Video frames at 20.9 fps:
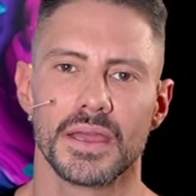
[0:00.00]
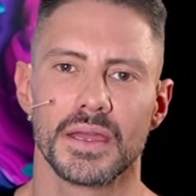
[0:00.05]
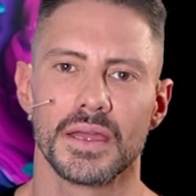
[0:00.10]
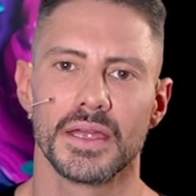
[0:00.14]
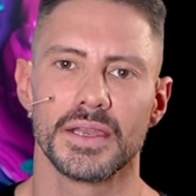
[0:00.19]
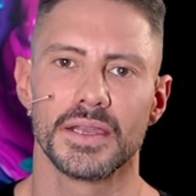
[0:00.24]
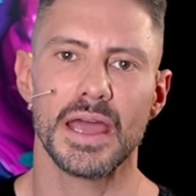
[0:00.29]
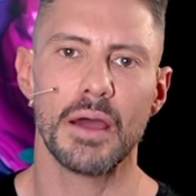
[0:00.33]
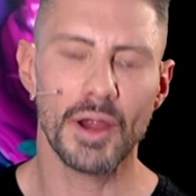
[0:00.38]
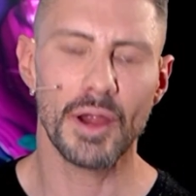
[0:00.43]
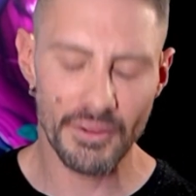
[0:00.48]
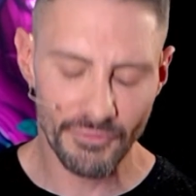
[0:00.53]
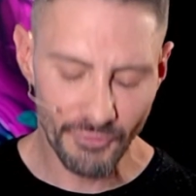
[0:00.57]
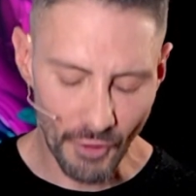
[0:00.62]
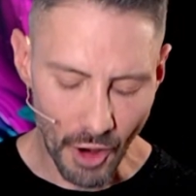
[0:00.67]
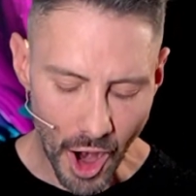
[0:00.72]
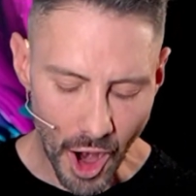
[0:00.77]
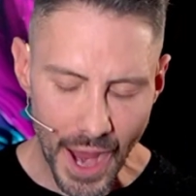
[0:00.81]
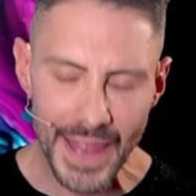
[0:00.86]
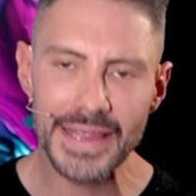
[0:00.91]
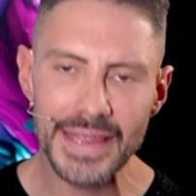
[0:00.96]
Now, if
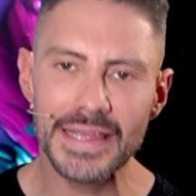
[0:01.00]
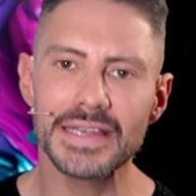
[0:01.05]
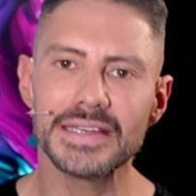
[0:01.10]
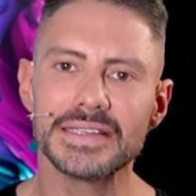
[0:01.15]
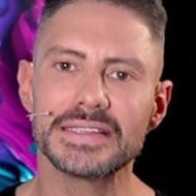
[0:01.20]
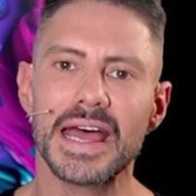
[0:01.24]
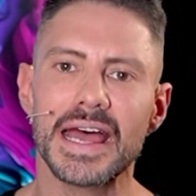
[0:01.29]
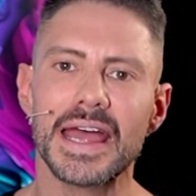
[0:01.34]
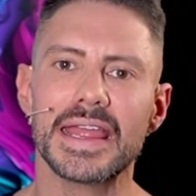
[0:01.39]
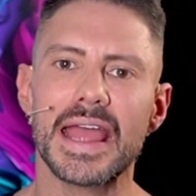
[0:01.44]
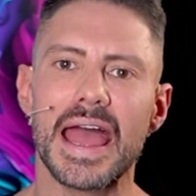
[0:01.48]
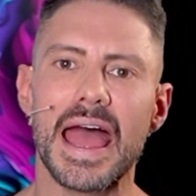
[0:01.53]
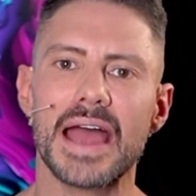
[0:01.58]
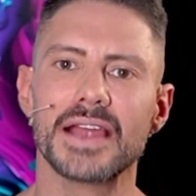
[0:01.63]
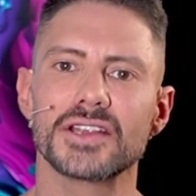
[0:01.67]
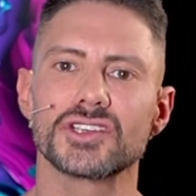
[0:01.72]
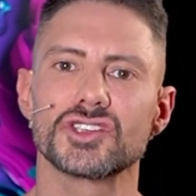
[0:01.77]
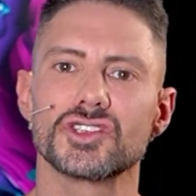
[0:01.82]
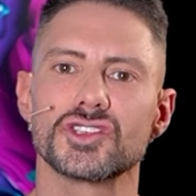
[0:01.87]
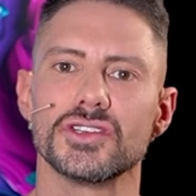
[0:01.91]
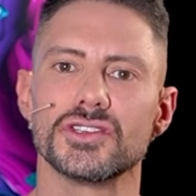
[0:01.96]
I can take
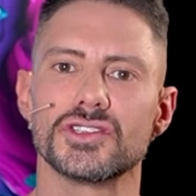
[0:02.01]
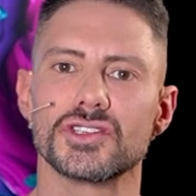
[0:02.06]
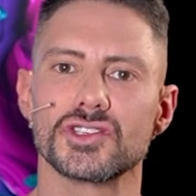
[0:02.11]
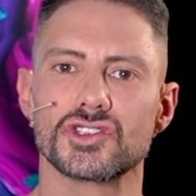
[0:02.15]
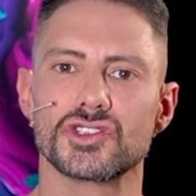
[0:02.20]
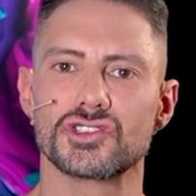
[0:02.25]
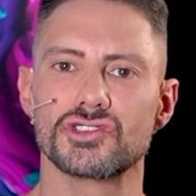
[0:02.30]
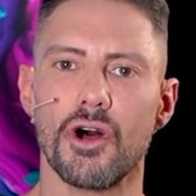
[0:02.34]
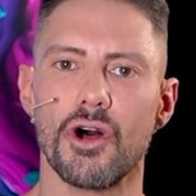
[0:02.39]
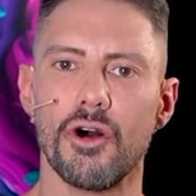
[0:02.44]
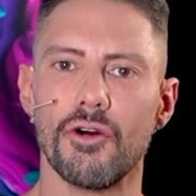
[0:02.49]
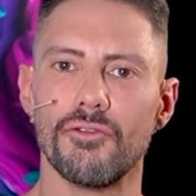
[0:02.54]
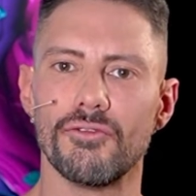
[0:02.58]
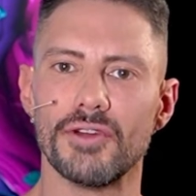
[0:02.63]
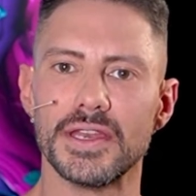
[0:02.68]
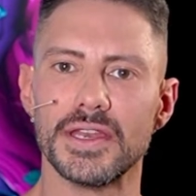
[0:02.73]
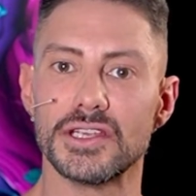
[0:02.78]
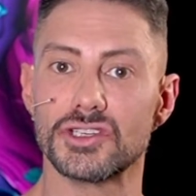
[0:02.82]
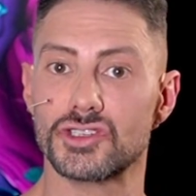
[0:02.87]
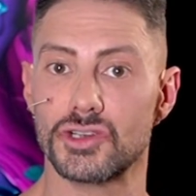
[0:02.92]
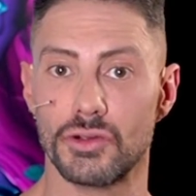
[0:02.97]
action to solve an
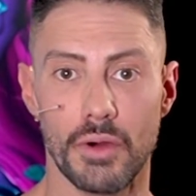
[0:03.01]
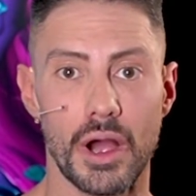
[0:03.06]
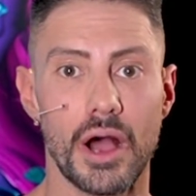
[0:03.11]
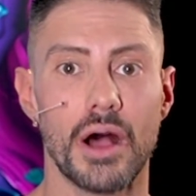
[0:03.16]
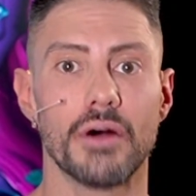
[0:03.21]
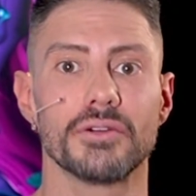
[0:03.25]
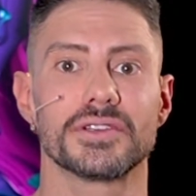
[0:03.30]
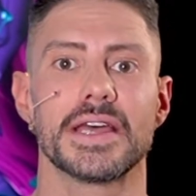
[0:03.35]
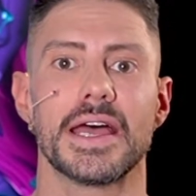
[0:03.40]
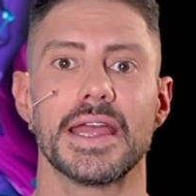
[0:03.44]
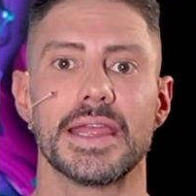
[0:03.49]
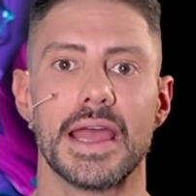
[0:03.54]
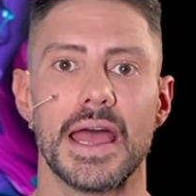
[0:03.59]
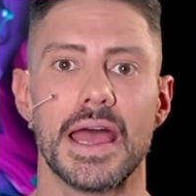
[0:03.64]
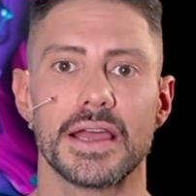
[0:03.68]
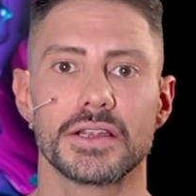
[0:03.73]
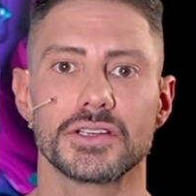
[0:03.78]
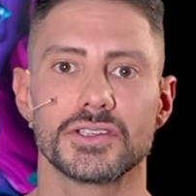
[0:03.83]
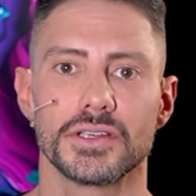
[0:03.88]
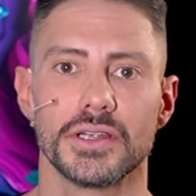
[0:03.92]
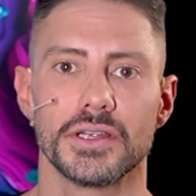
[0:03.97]
issue, I'll take
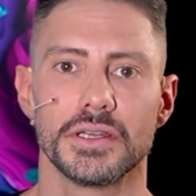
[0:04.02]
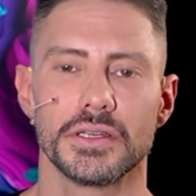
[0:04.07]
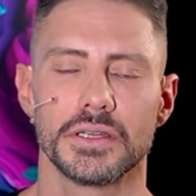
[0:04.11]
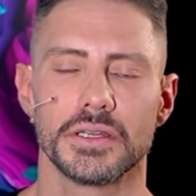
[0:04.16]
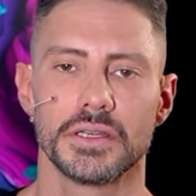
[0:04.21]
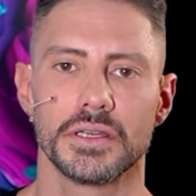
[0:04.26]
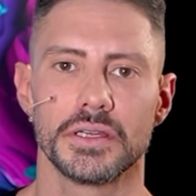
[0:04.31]
action.